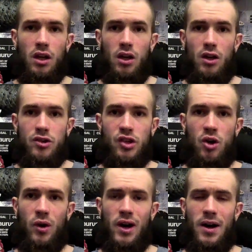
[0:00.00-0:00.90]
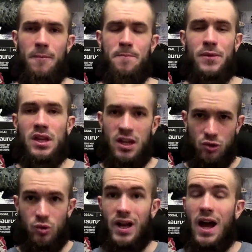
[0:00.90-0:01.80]
So here's
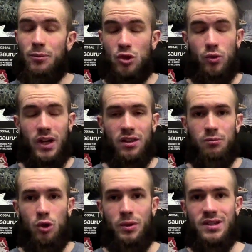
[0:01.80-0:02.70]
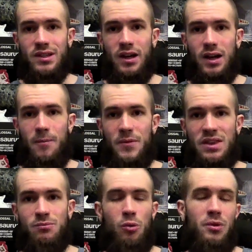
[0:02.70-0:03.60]
what I'm doing at the moment. At the
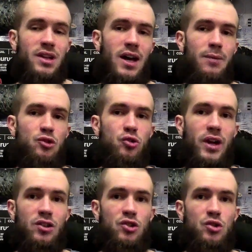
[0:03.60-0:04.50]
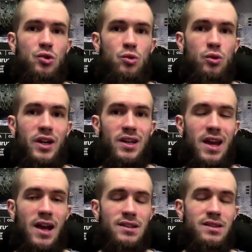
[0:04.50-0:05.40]
moment, I'm trying to
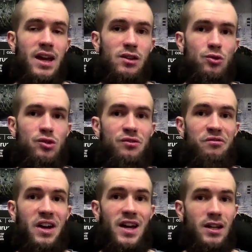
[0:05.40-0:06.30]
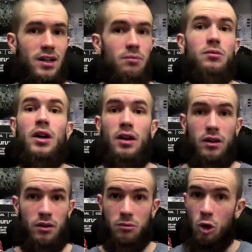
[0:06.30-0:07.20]
cast actors via
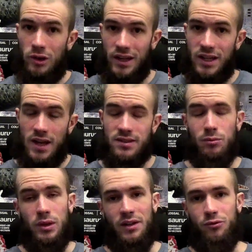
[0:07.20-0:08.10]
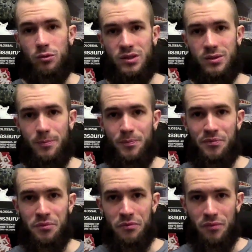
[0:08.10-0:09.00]
online casting platforms.
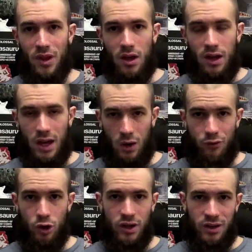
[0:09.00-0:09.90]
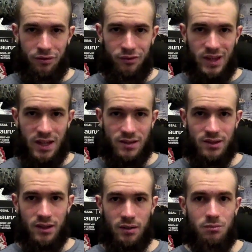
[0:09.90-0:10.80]
However, if that
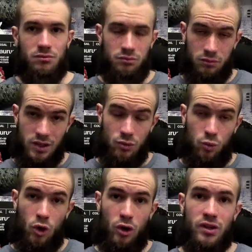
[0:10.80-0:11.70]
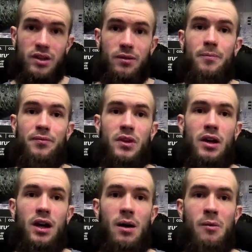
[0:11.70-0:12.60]
doesn't work,
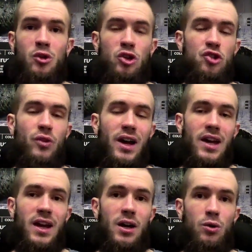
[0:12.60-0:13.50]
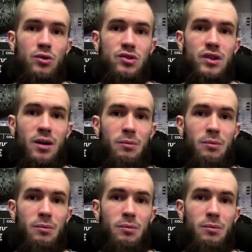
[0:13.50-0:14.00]
I'm gonna try out. My